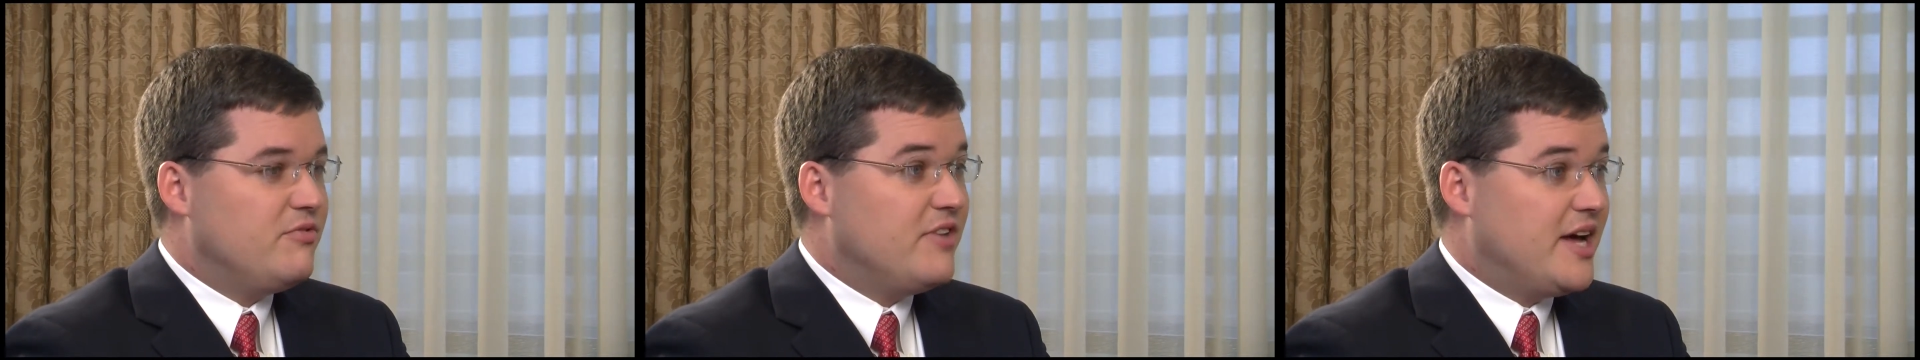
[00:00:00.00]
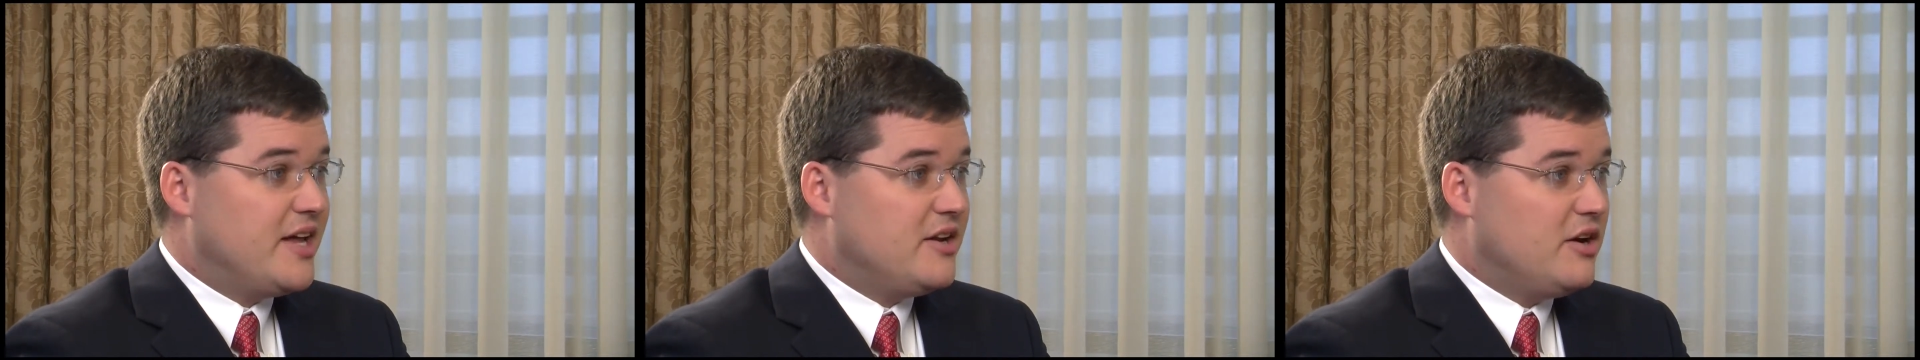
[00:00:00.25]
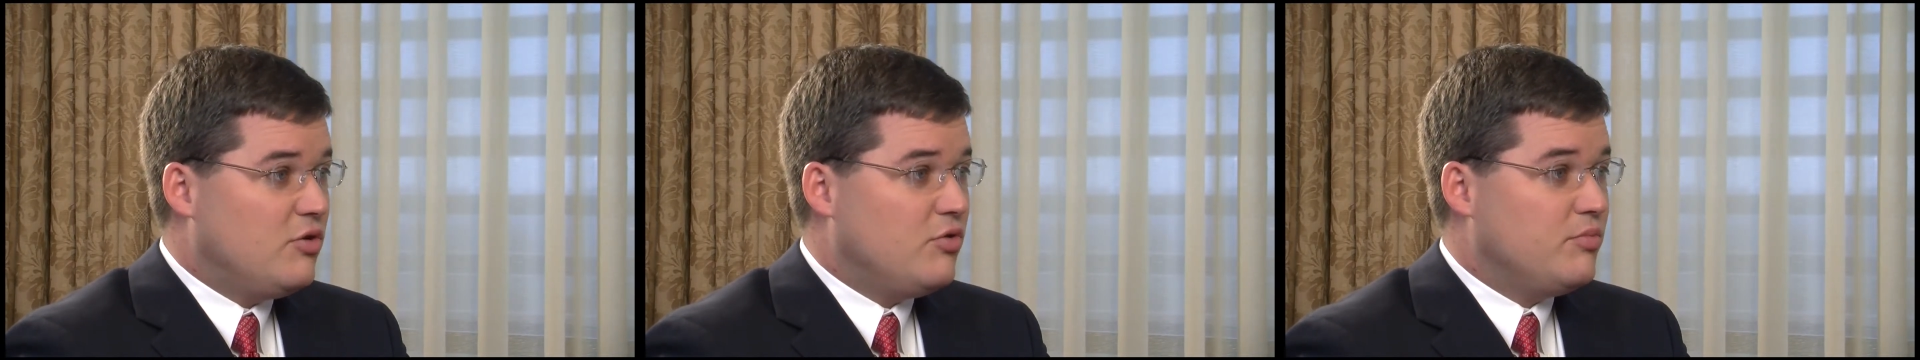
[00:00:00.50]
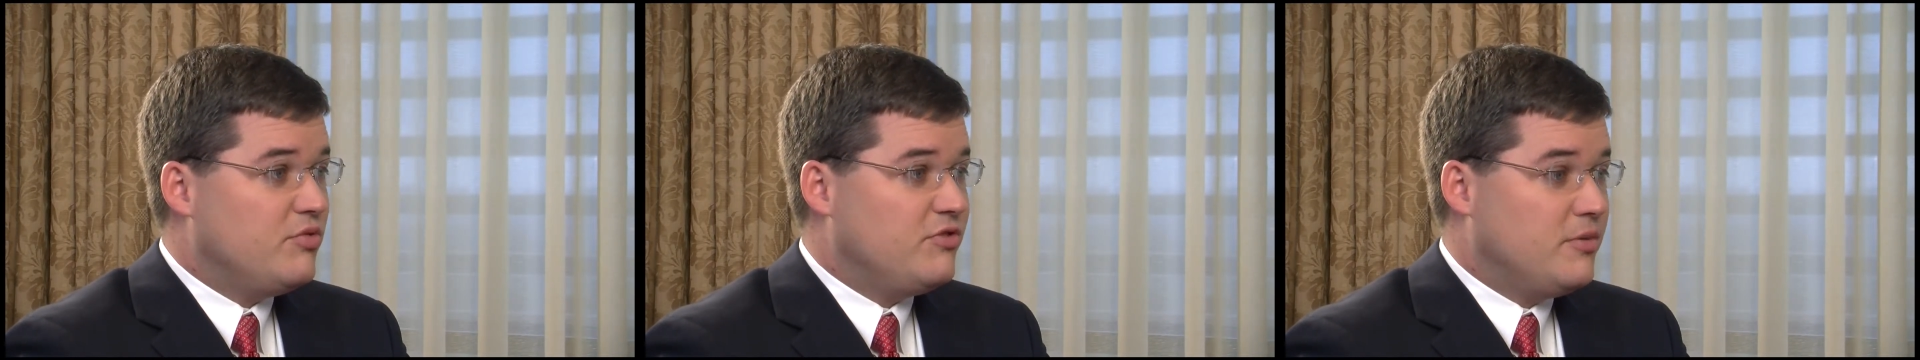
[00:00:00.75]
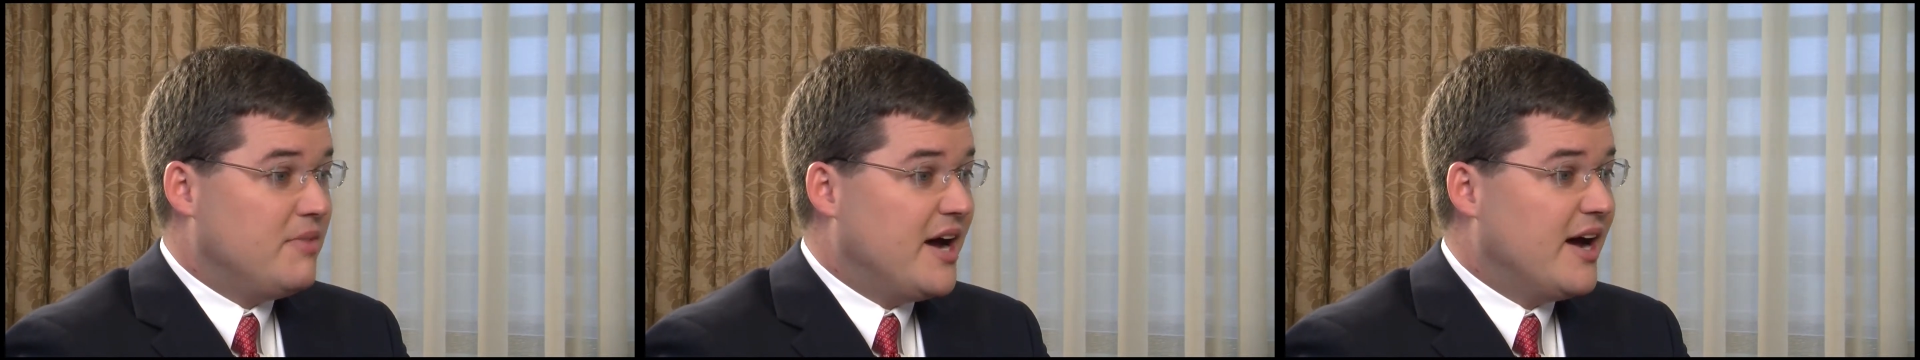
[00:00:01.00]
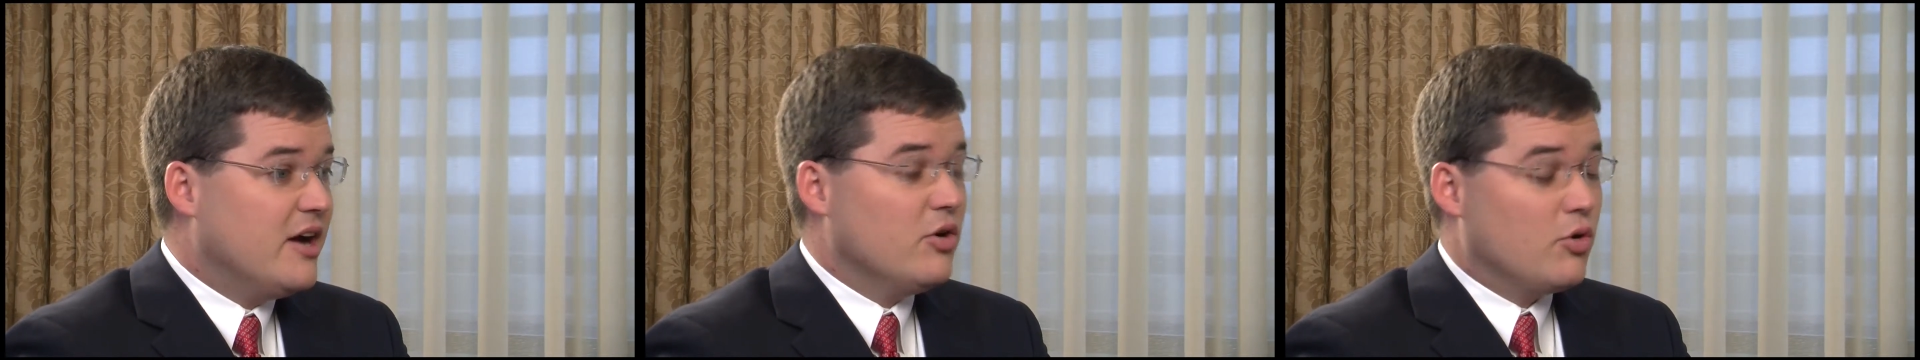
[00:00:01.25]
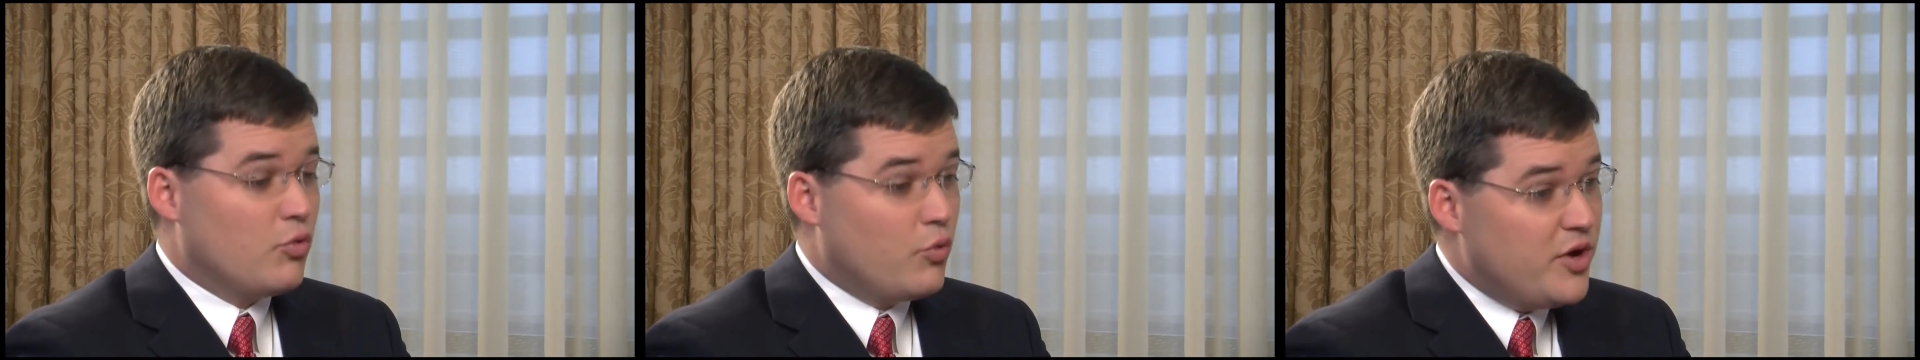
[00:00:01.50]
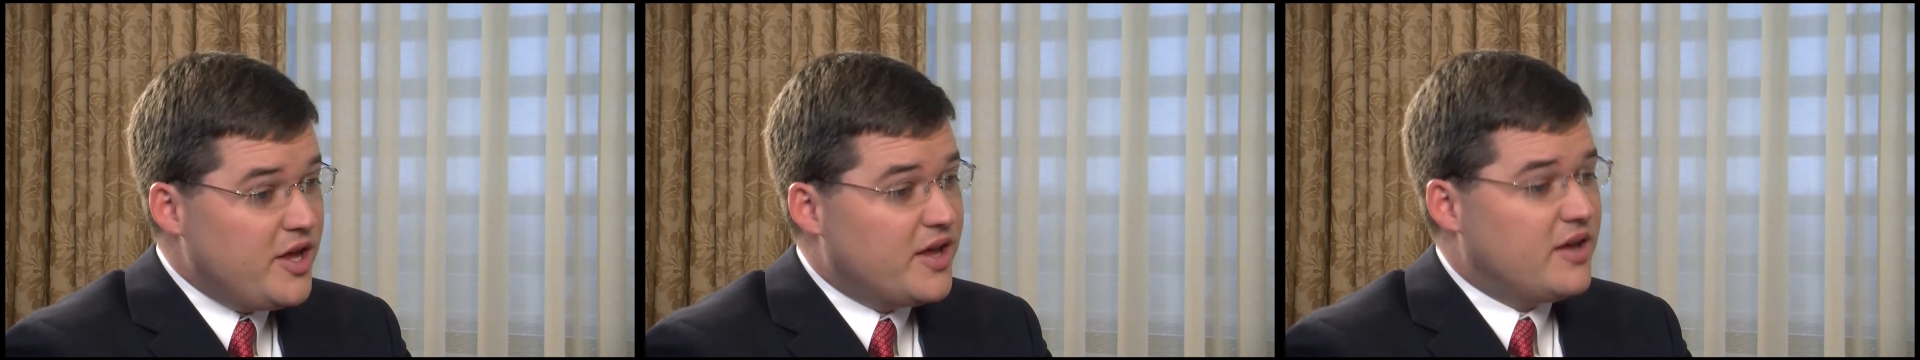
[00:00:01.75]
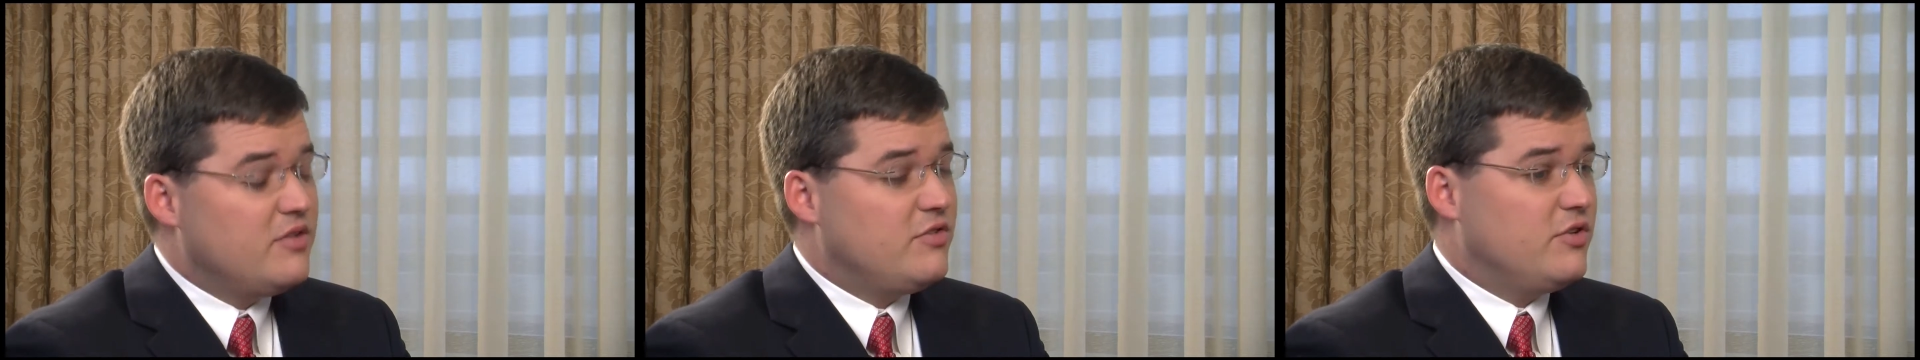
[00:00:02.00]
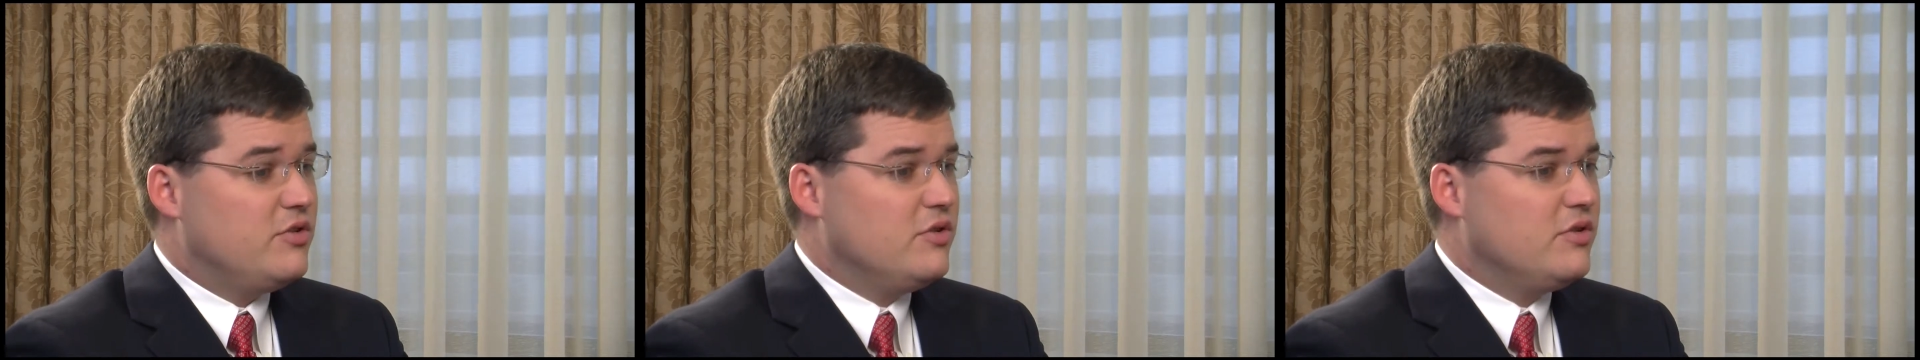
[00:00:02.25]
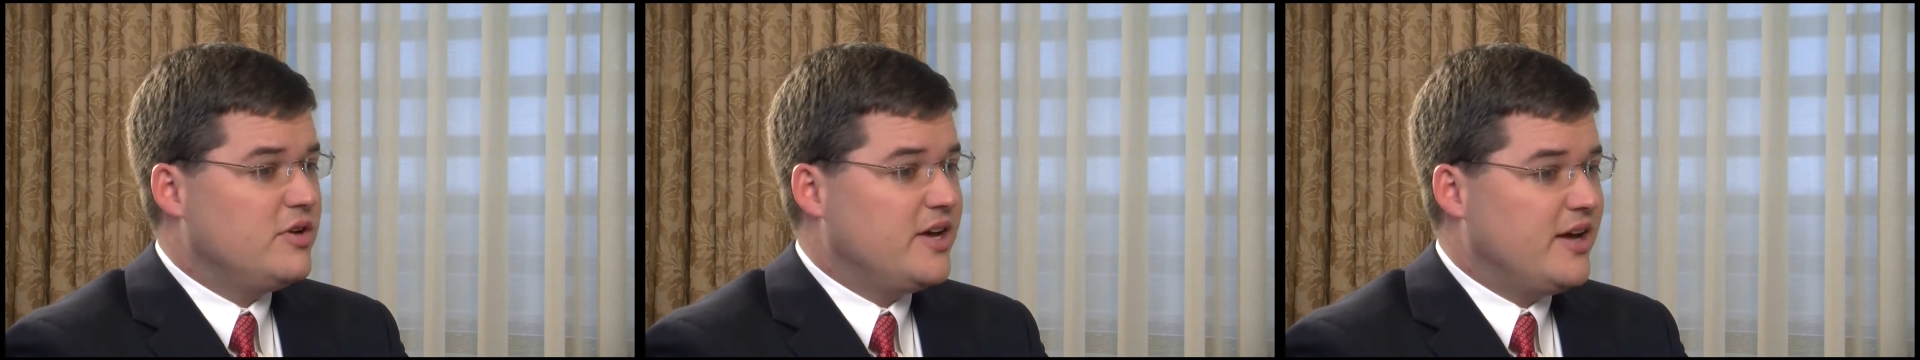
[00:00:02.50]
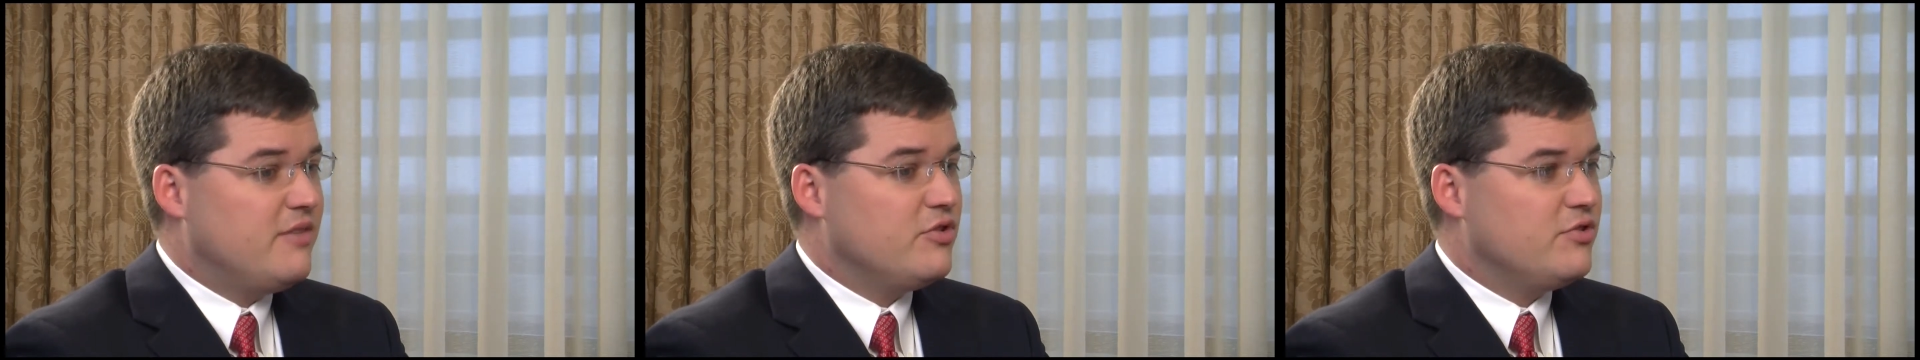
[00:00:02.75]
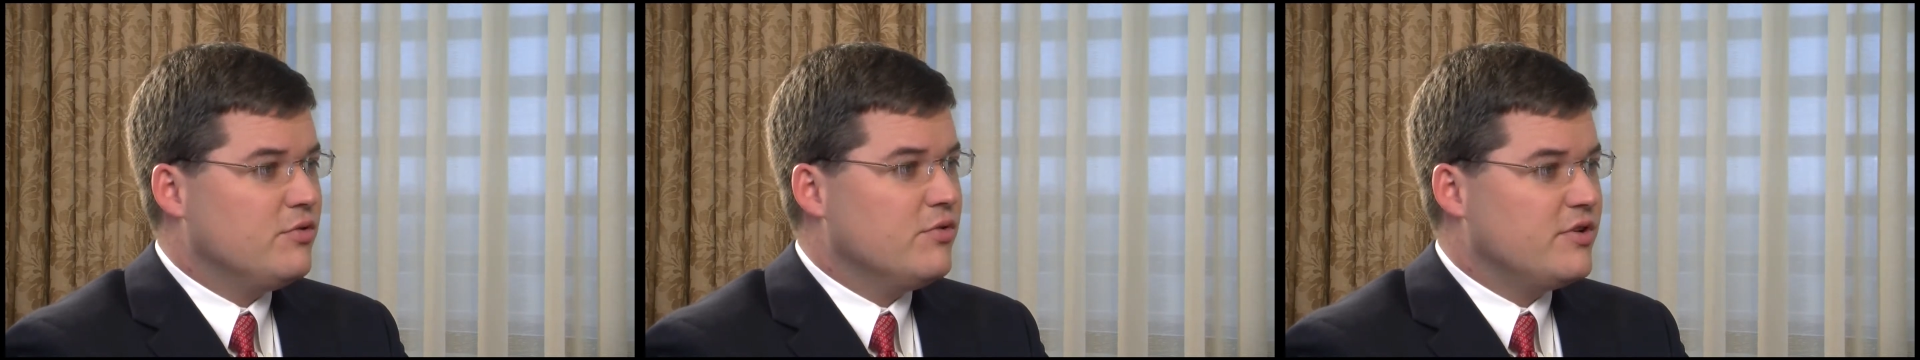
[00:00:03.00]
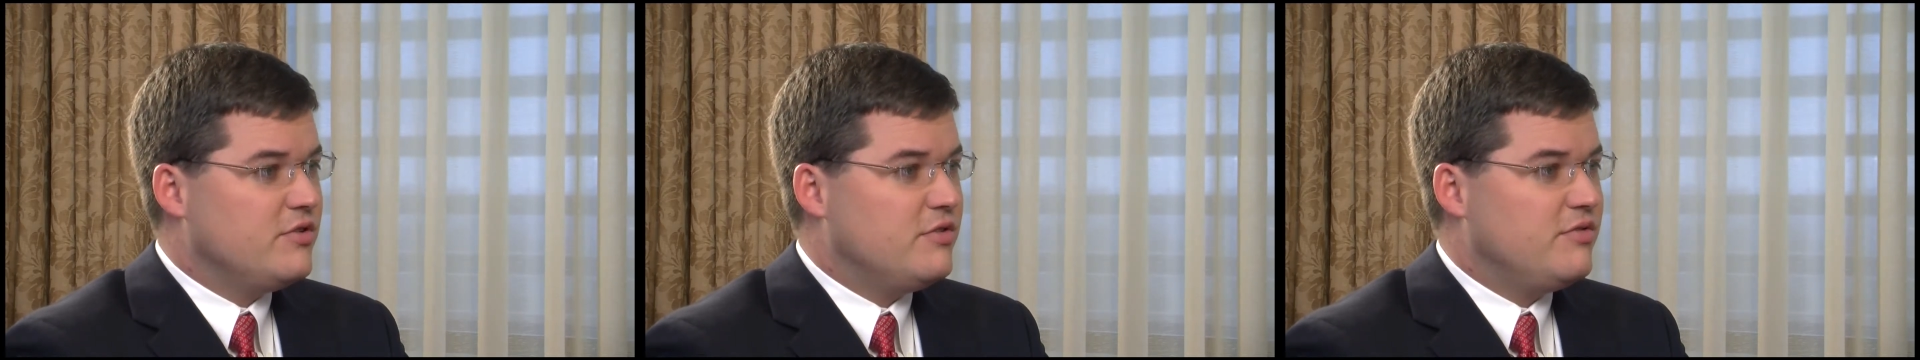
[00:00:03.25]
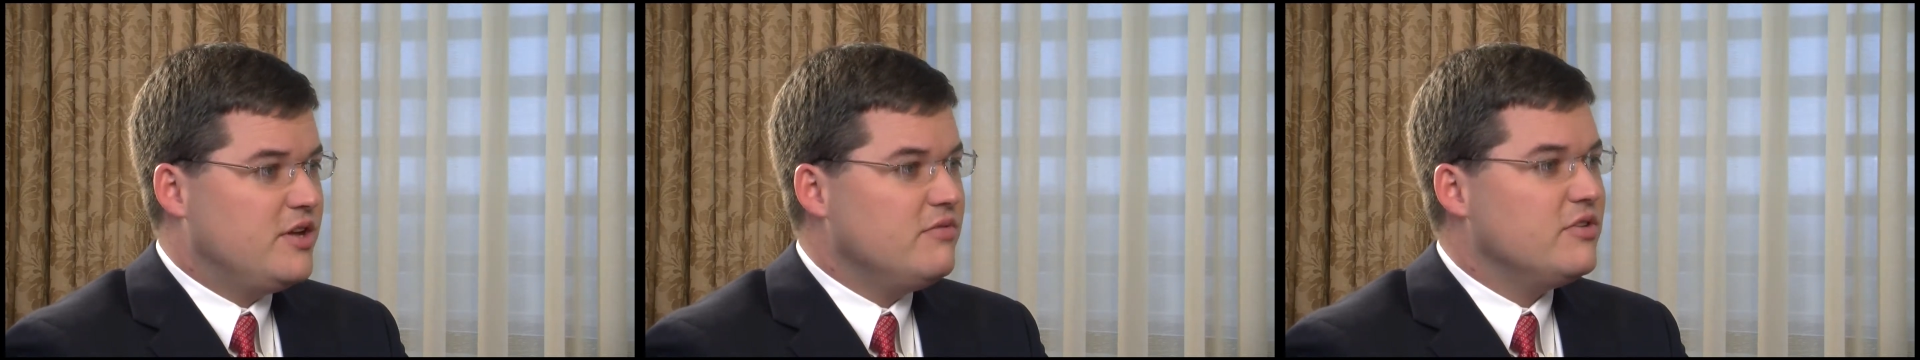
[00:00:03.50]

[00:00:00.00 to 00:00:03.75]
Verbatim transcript: find homes to buy or rent, so you're going to have a shortage of